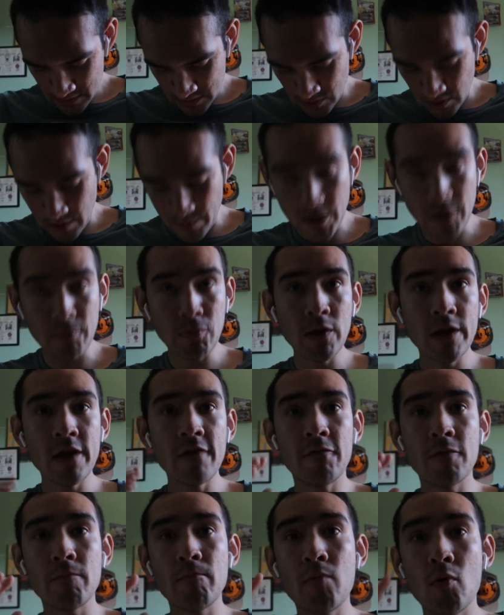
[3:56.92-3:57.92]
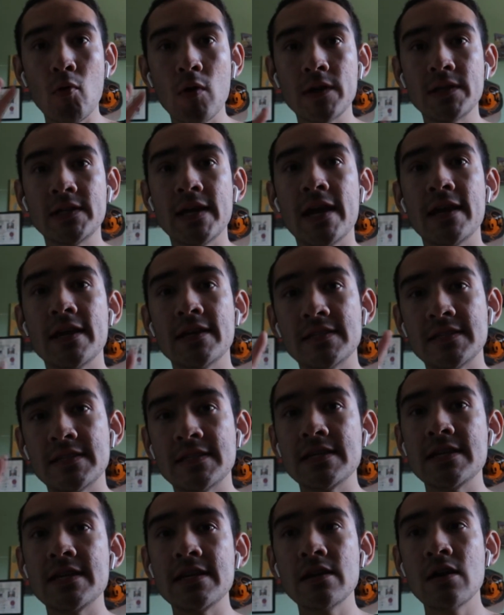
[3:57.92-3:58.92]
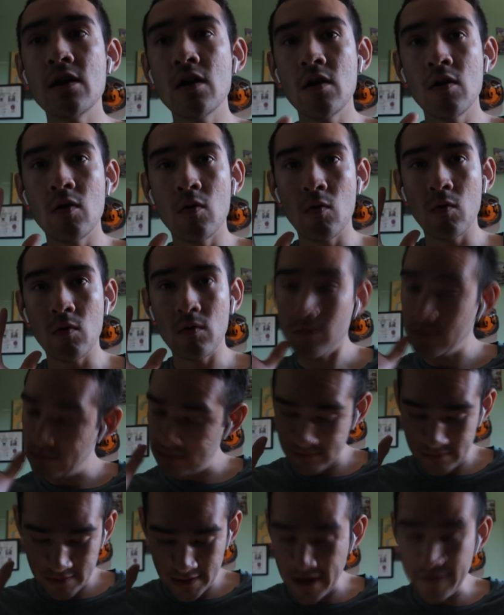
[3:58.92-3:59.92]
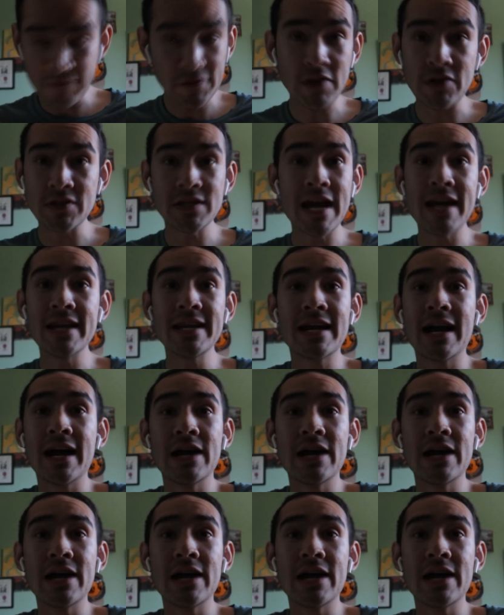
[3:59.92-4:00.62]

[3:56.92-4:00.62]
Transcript: So I'm going to play it from board 10 and see if there's any